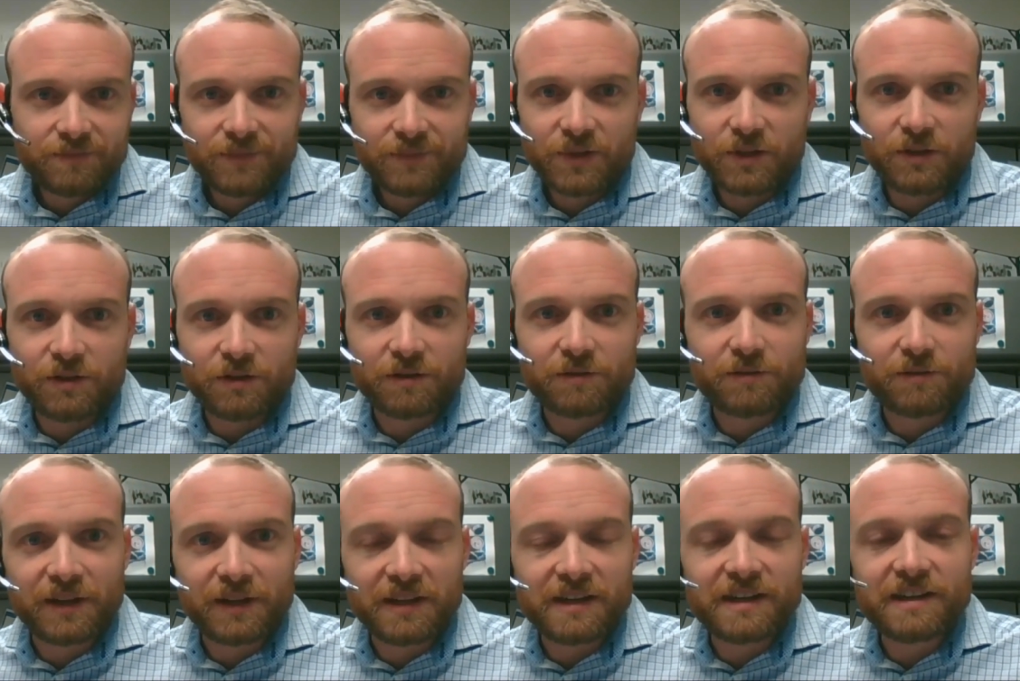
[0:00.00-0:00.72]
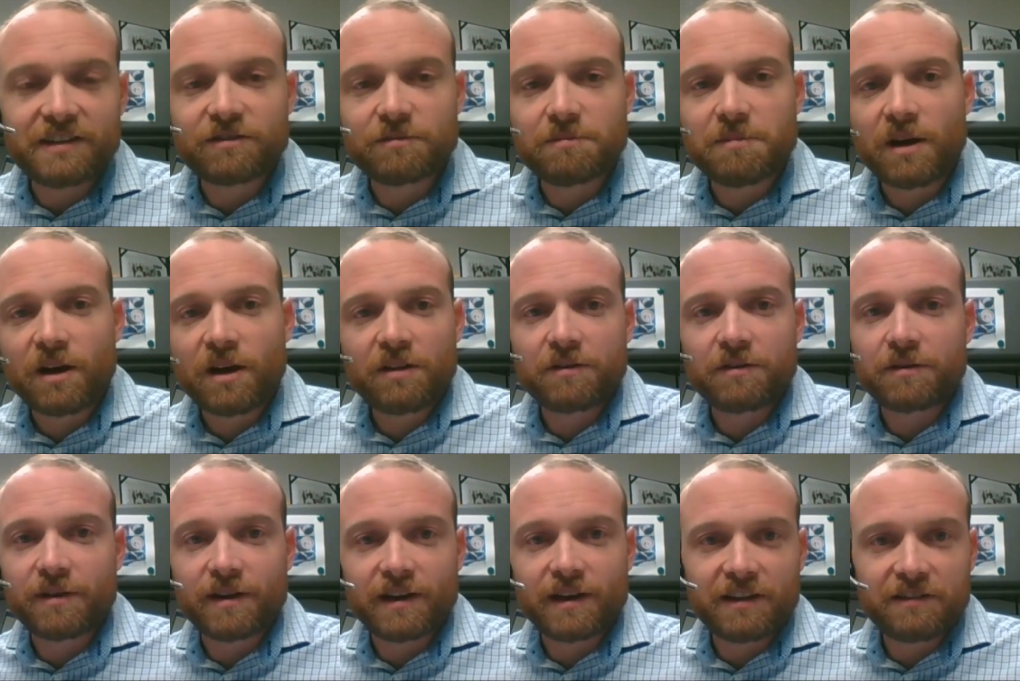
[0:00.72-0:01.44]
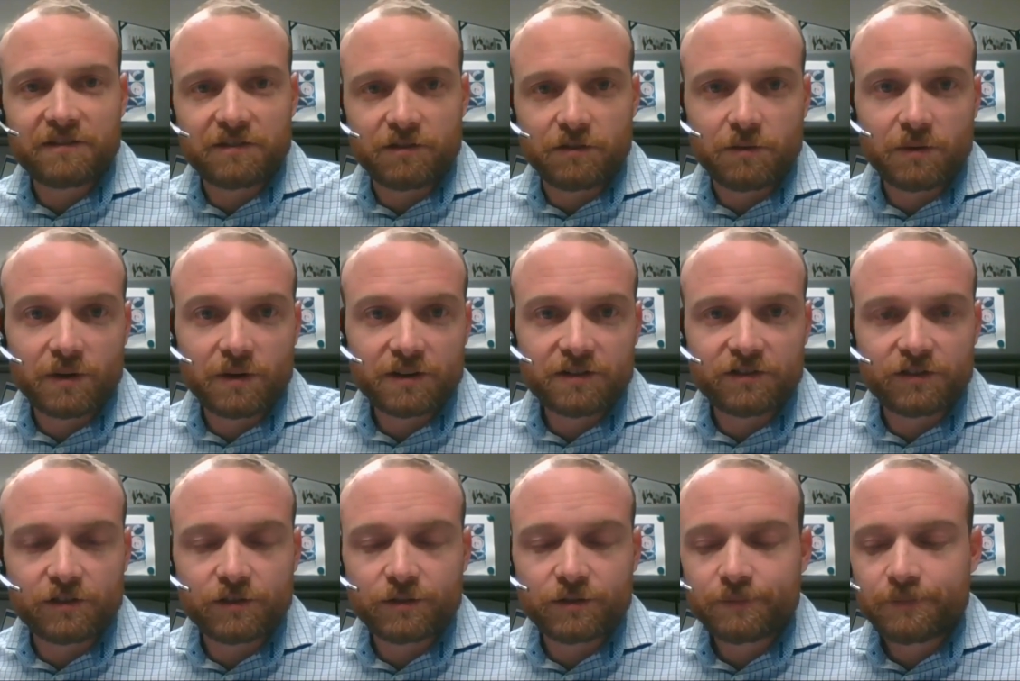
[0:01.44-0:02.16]
You don't really need to bother unless you want
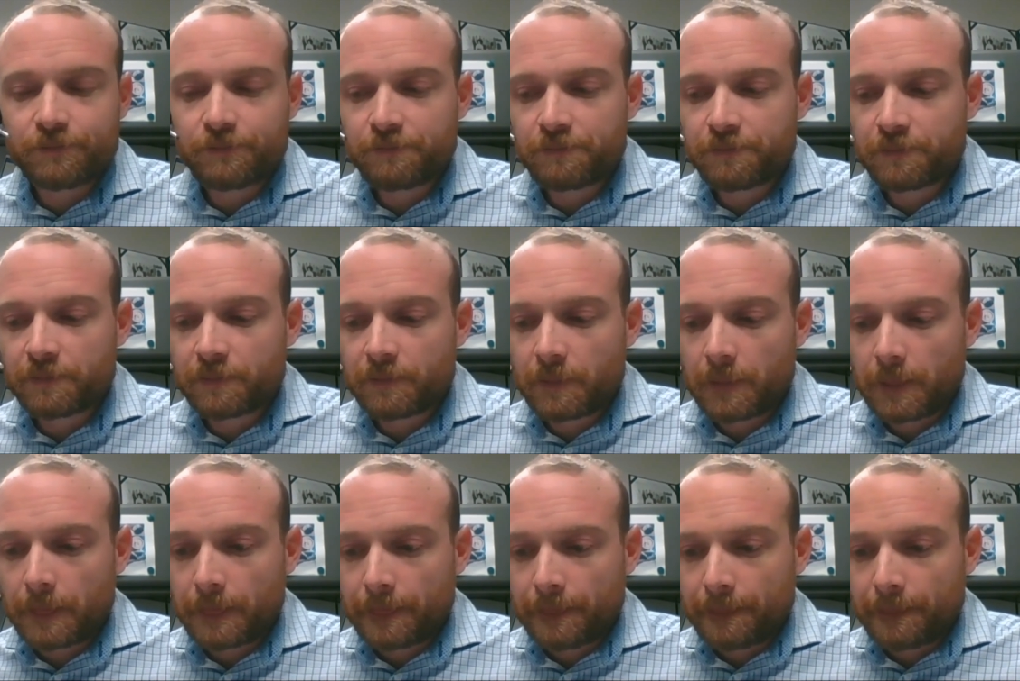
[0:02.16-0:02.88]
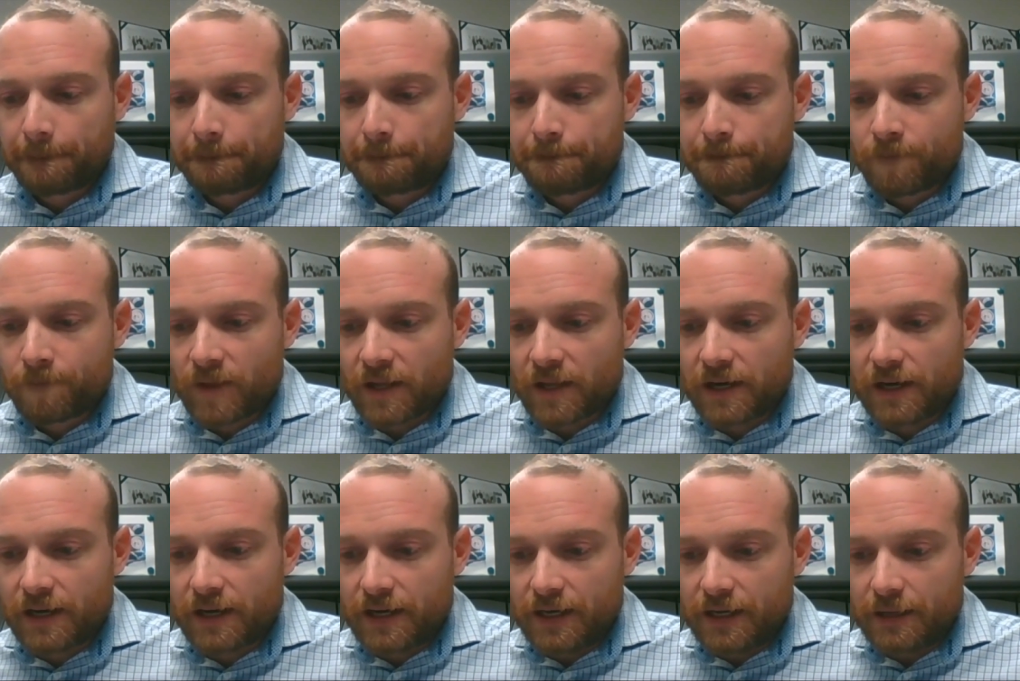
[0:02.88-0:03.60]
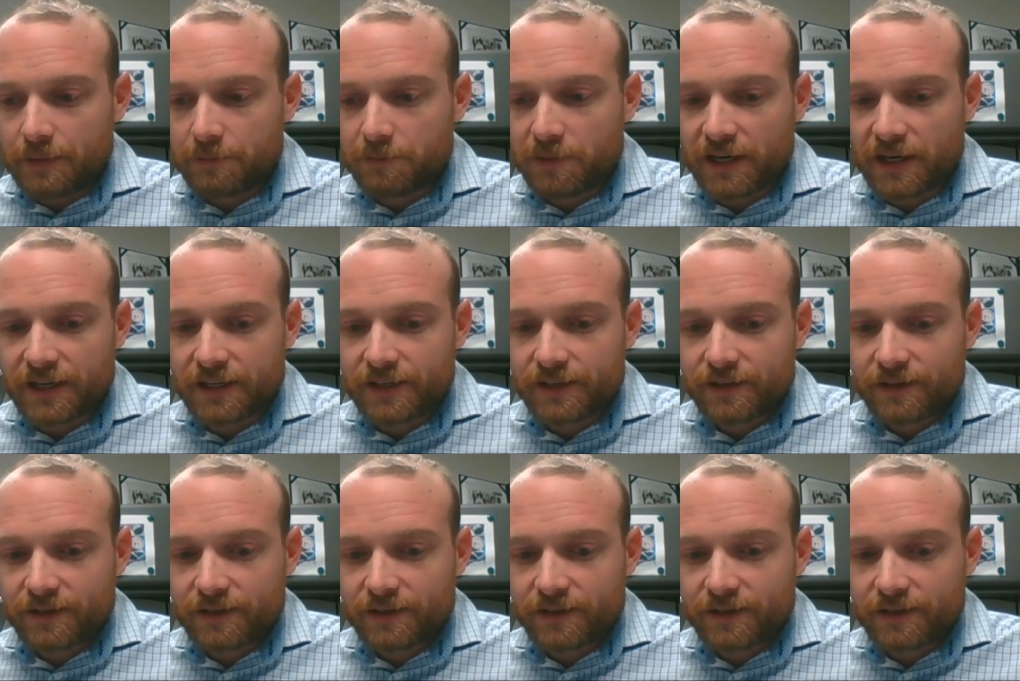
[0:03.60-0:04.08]
to. Uh, but